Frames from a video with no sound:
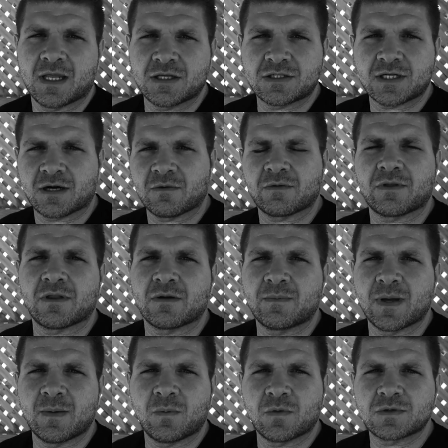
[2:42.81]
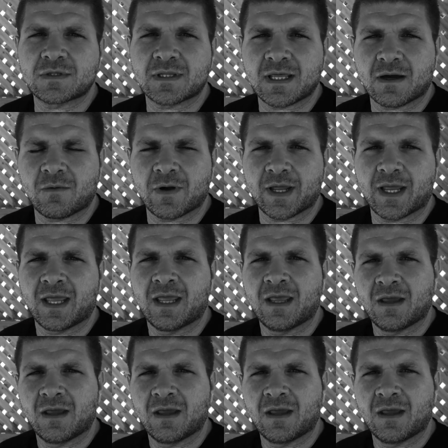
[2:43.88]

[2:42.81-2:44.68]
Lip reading: and share it with other people, so that way